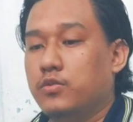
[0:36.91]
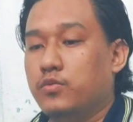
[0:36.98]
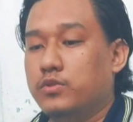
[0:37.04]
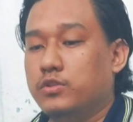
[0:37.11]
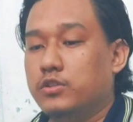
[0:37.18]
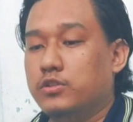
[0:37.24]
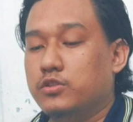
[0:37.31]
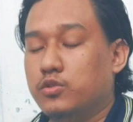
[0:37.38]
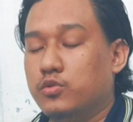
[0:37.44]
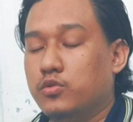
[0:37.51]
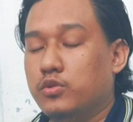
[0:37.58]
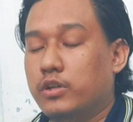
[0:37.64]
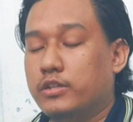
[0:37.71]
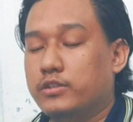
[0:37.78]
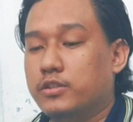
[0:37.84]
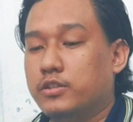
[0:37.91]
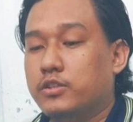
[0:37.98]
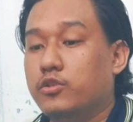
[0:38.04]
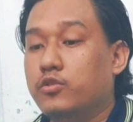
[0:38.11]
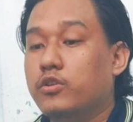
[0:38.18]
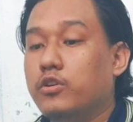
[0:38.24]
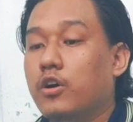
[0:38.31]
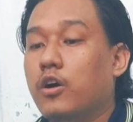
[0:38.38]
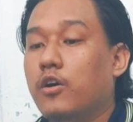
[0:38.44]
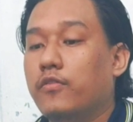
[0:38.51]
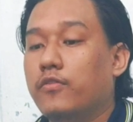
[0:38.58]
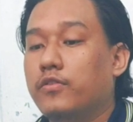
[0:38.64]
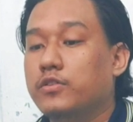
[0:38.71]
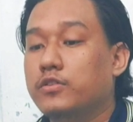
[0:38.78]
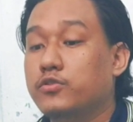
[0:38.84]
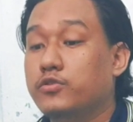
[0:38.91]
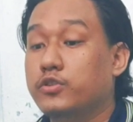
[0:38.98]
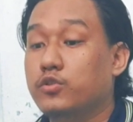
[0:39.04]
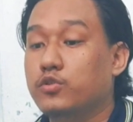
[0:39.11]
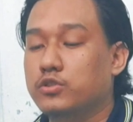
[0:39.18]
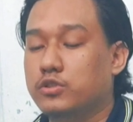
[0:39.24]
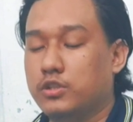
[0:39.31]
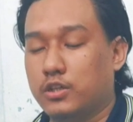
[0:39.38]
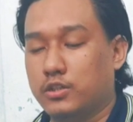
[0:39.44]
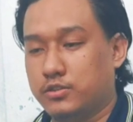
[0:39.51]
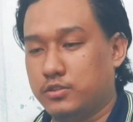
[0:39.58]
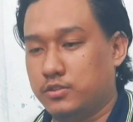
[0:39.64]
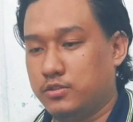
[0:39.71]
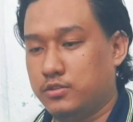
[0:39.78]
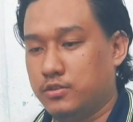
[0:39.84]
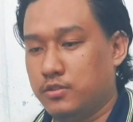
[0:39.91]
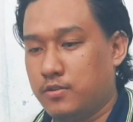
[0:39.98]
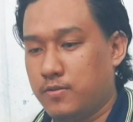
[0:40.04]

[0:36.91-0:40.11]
which is known as the theory of three doshas,